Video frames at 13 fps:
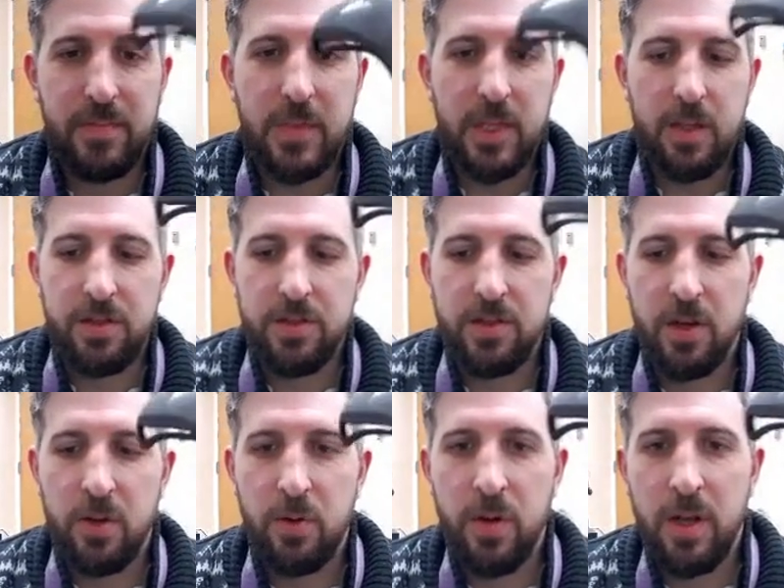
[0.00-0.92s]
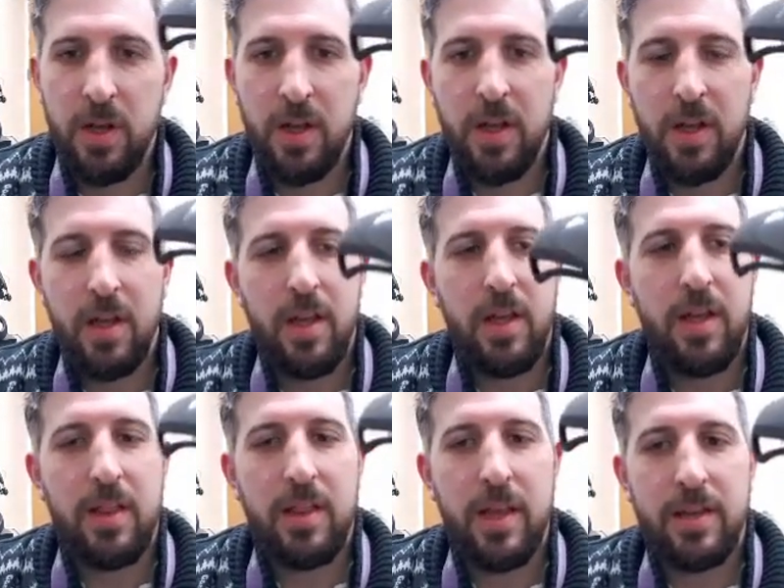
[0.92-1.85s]
so
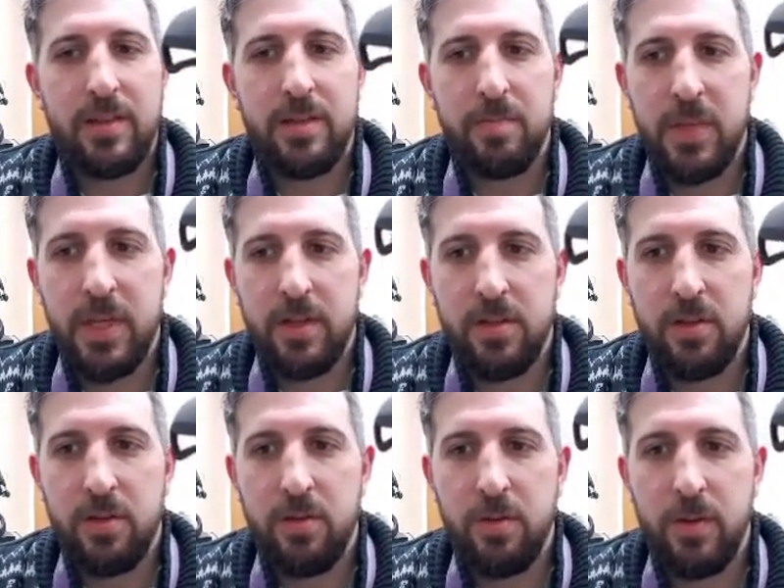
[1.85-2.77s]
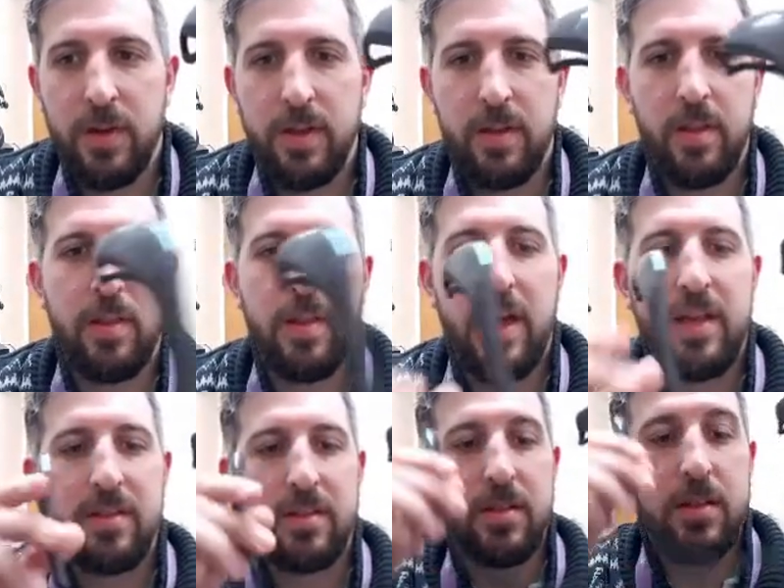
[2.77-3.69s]
let me do
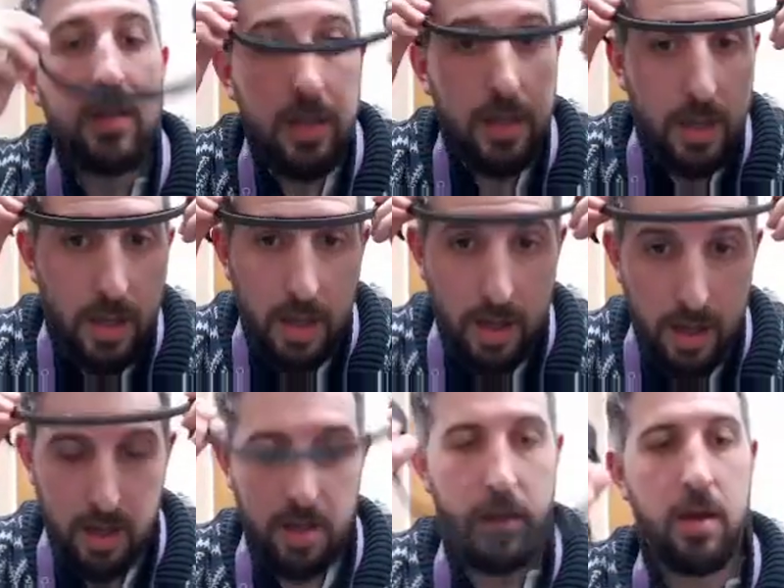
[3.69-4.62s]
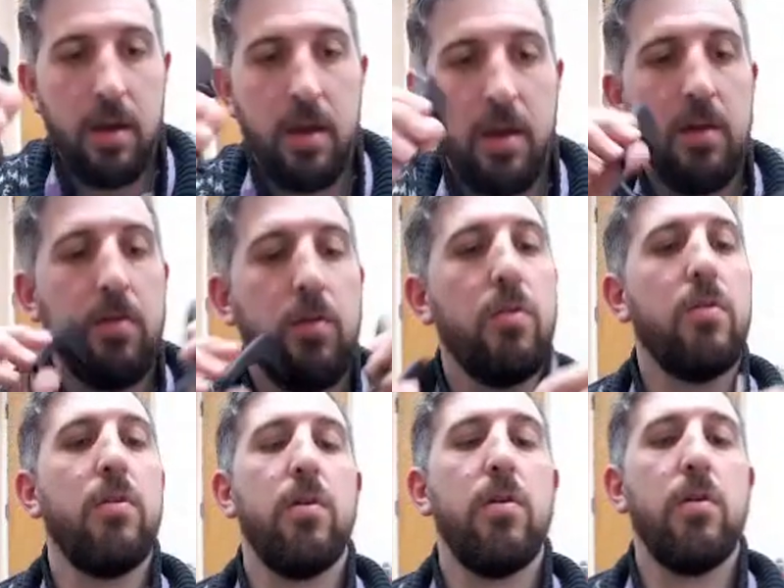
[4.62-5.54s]
that.
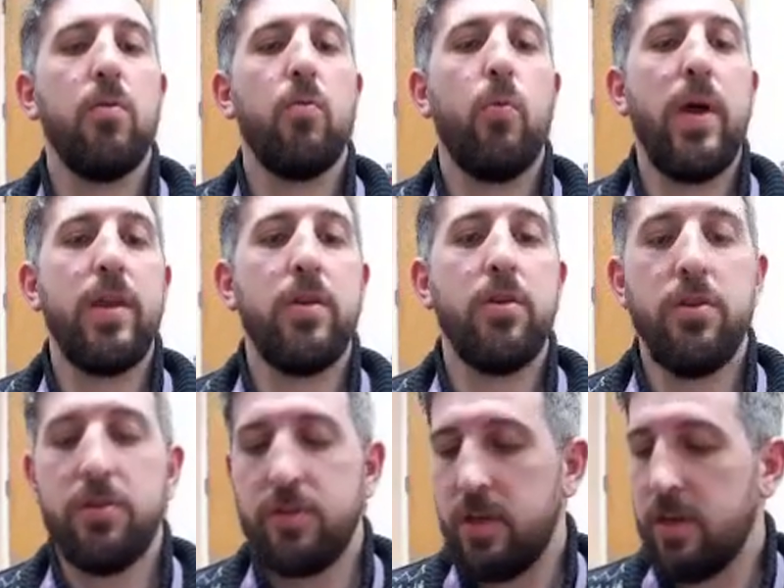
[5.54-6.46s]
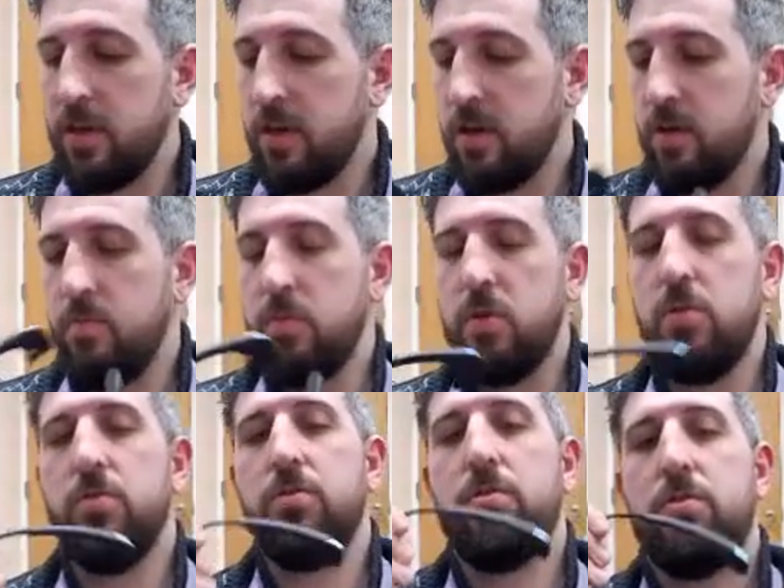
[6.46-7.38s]
When you're using a
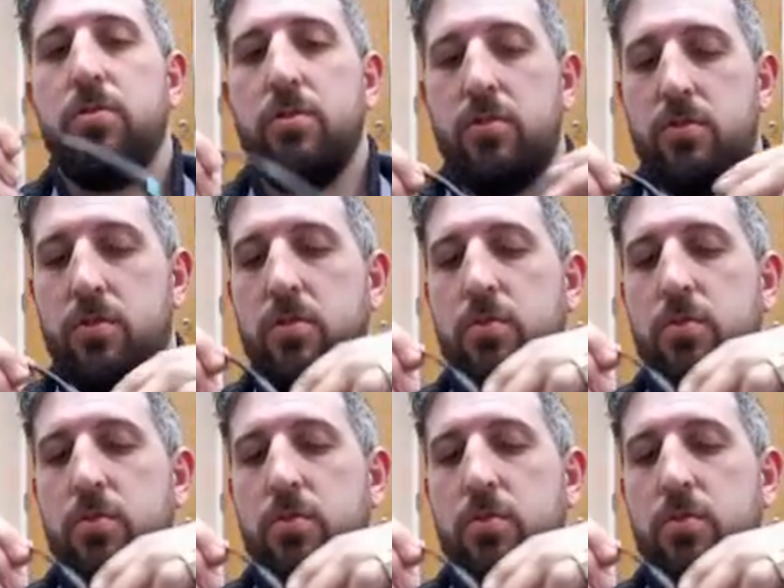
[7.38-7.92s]
Muse, just so